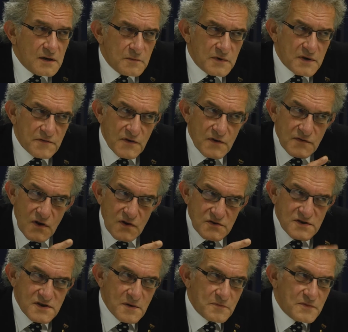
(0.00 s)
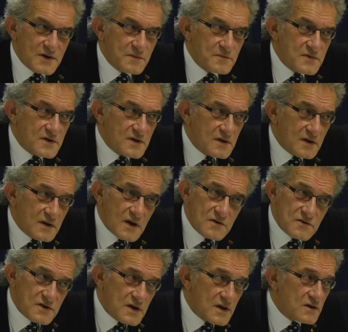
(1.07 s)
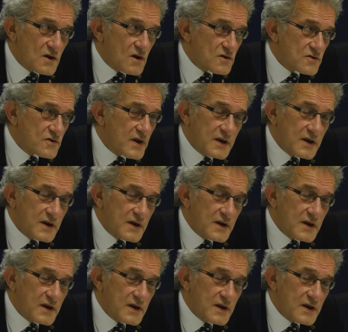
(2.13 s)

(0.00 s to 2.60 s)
But if you've got symptoms, go and see your doctor